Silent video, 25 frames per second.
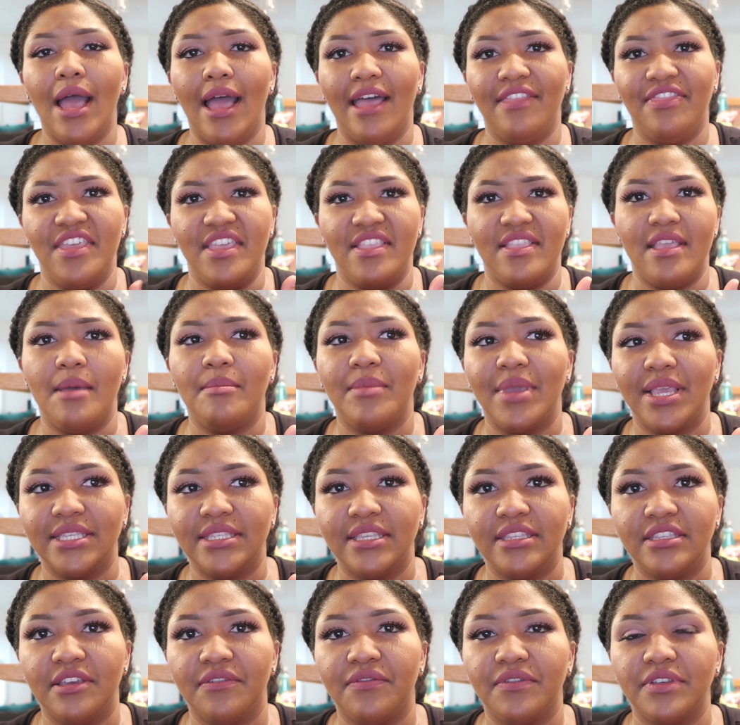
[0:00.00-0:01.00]
I think that
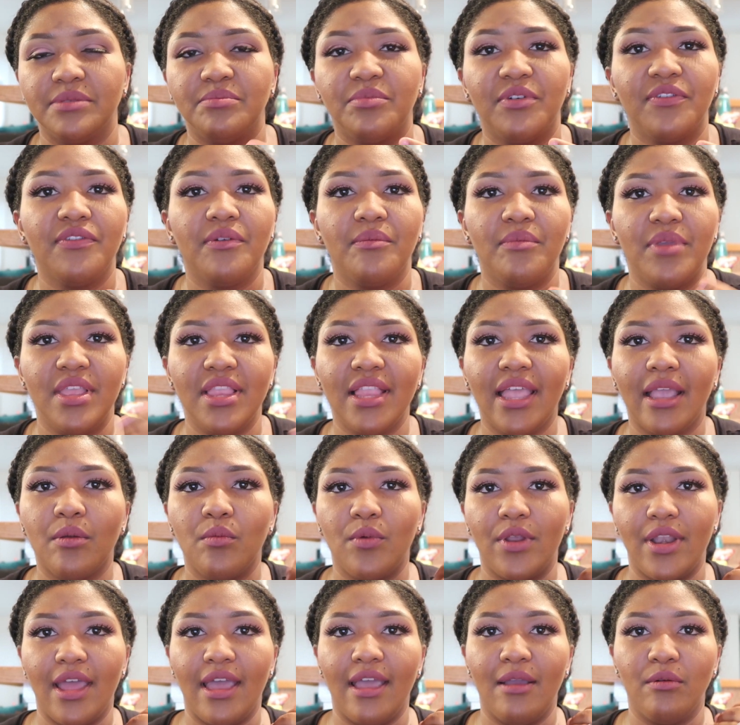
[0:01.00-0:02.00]
makes a difference. But for me, like
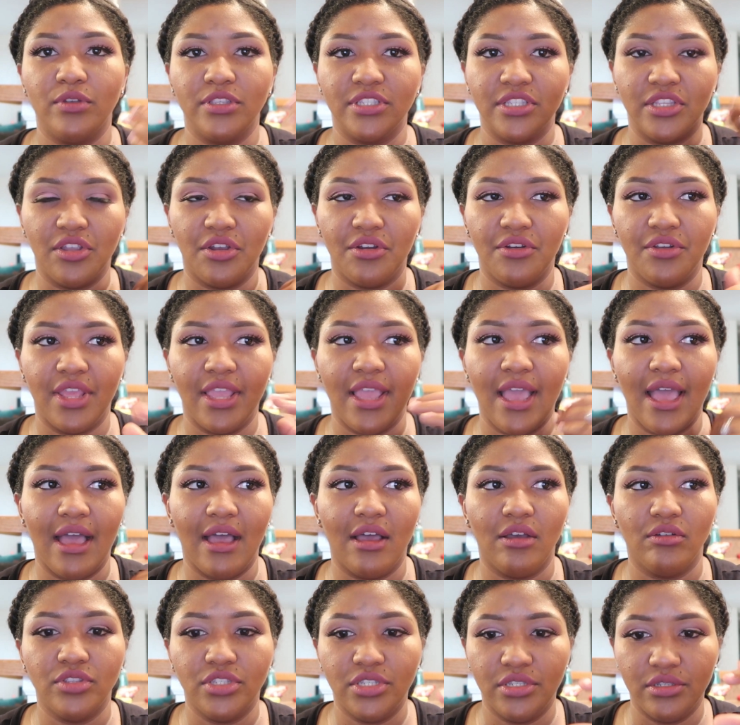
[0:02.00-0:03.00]
when I was learning
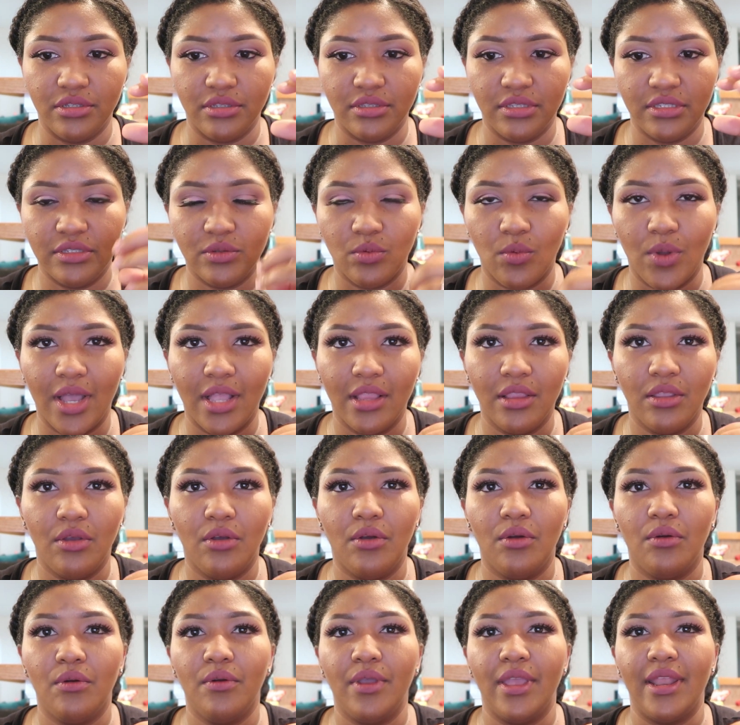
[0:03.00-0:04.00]
how to
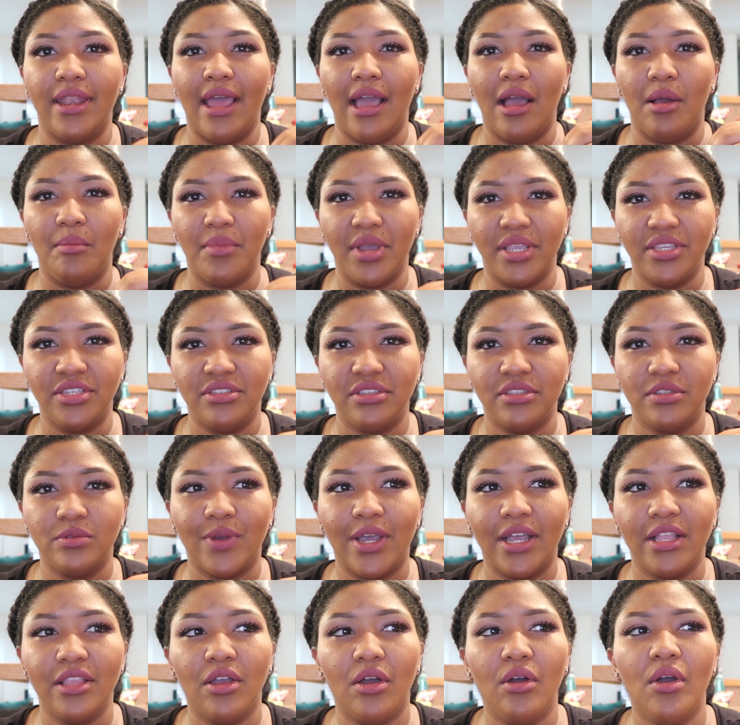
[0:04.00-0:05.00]
swallow and how much to
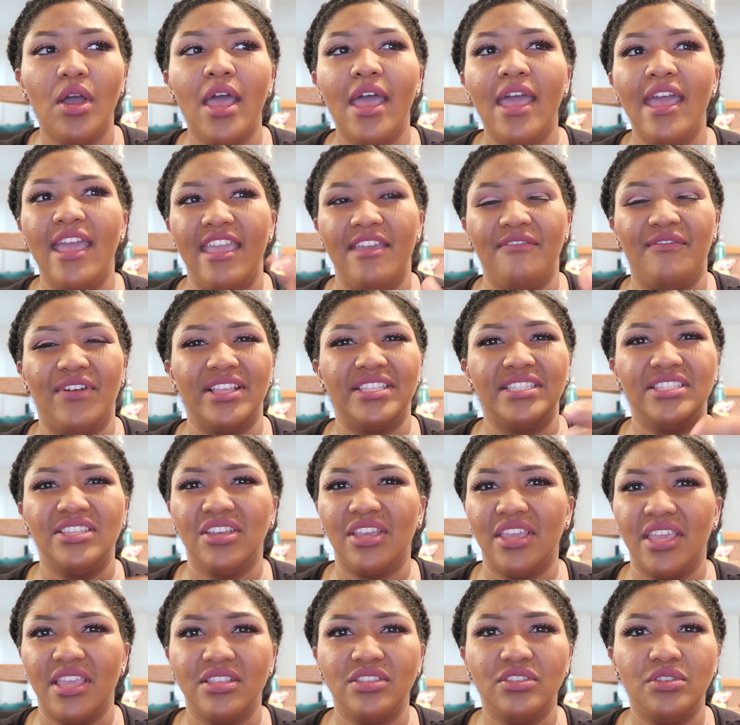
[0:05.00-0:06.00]
swallow, if I
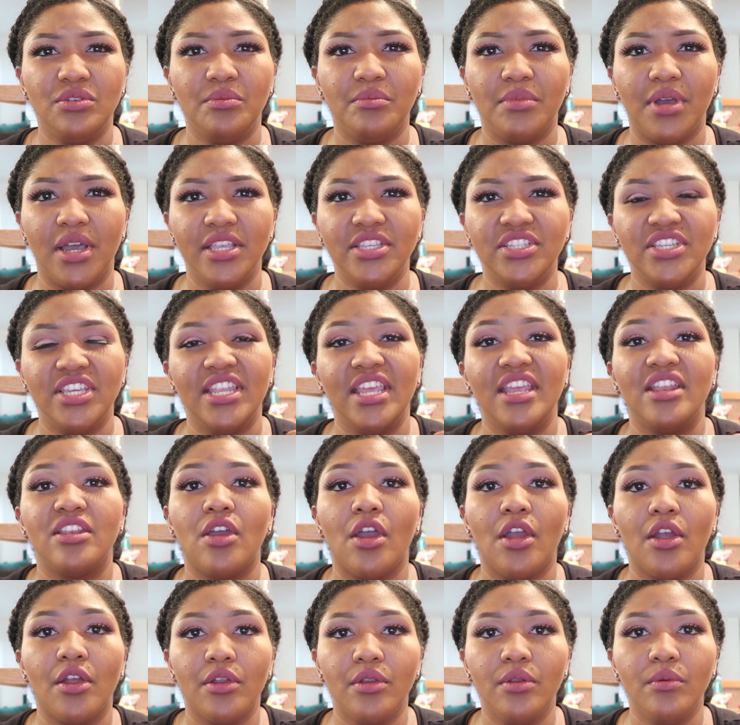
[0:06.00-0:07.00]
took in too much, it didn't
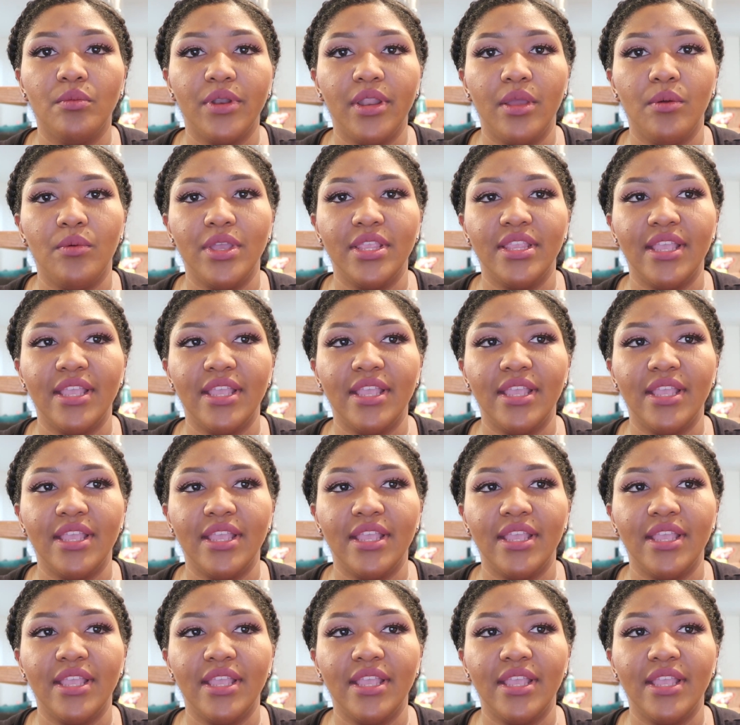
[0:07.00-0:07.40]
hurt when it